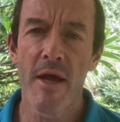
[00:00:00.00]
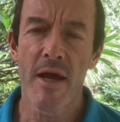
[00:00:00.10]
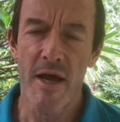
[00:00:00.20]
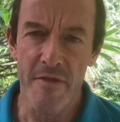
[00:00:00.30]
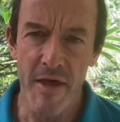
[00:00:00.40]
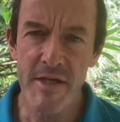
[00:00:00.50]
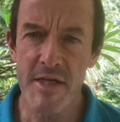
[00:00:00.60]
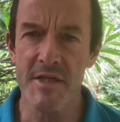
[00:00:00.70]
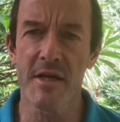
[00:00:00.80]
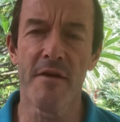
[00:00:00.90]
and that
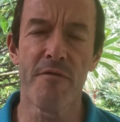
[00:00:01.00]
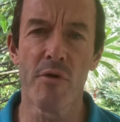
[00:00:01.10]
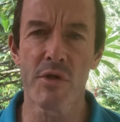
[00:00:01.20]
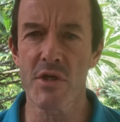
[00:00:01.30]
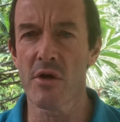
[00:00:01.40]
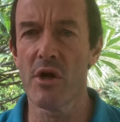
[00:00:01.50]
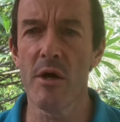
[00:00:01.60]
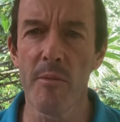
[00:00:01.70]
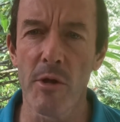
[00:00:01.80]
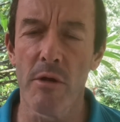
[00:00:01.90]
has an influence on
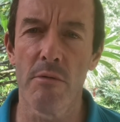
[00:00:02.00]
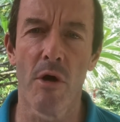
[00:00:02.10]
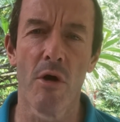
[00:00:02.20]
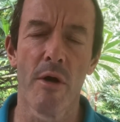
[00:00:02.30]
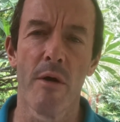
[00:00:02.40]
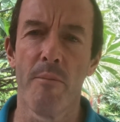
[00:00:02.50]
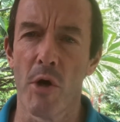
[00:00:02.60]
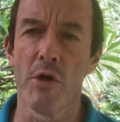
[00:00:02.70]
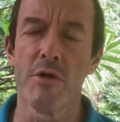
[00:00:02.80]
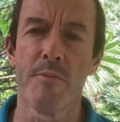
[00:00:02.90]
global longer
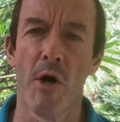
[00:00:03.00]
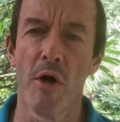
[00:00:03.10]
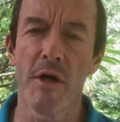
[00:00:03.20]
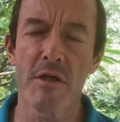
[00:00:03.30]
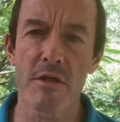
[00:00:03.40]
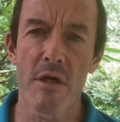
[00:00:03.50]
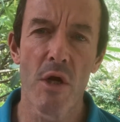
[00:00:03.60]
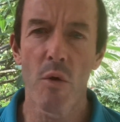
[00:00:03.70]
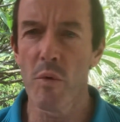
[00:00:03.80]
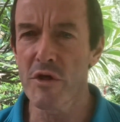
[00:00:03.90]
bond markets,
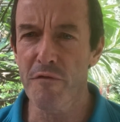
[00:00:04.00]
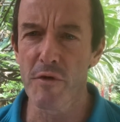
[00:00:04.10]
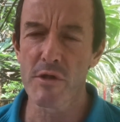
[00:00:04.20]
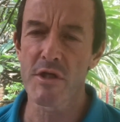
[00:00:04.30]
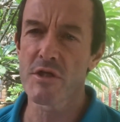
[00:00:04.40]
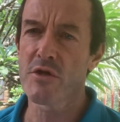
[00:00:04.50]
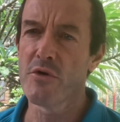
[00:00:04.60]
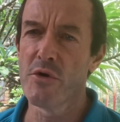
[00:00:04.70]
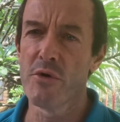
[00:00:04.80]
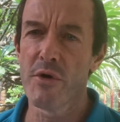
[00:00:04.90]
which filters
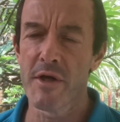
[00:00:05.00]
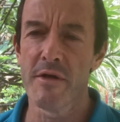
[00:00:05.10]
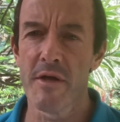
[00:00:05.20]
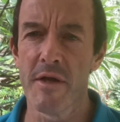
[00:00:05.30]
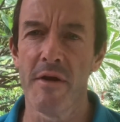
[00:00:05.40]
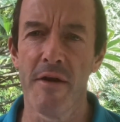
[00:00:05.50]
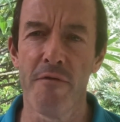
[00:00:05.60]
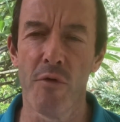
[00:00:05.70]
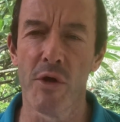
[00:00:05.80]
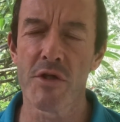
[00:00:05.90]
through in
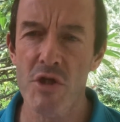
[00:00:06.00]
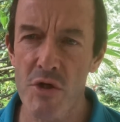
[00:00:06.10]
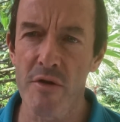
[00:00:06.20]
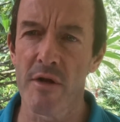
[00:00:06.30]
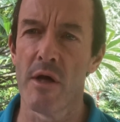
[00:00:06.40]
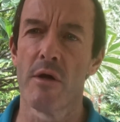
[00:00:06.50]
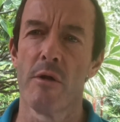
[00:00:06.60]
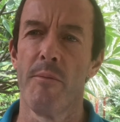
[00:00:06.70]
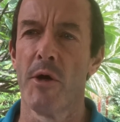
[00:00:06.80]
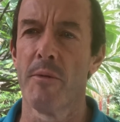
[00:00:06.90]
influence to the
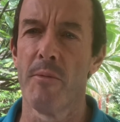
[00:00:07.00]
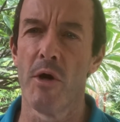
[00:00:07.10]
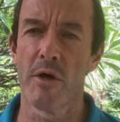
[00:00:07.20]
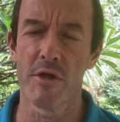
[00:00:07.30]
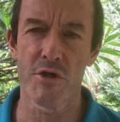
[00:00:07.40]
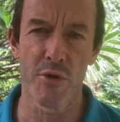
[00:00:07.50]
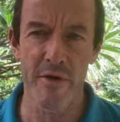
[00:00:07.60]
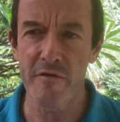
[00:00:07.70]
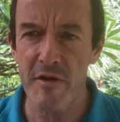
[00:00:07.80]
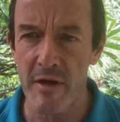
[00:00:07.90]
local bond market too.
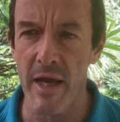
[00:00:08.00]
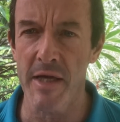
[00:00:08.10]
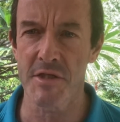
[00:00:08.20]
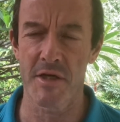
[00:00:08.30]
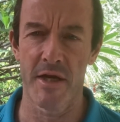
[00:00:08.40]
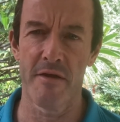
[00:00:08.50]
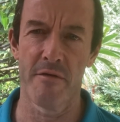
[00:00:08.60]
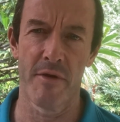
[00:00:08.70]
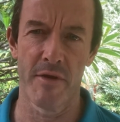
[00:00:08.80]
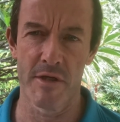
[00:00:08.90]
Everything hangs together
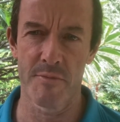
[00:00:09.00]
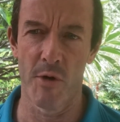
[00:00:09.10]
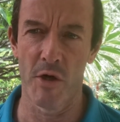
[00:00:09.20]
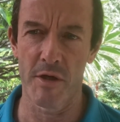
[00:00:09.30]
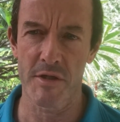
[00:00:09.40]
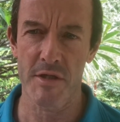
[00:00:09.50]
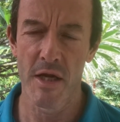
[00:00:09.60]
in those markets.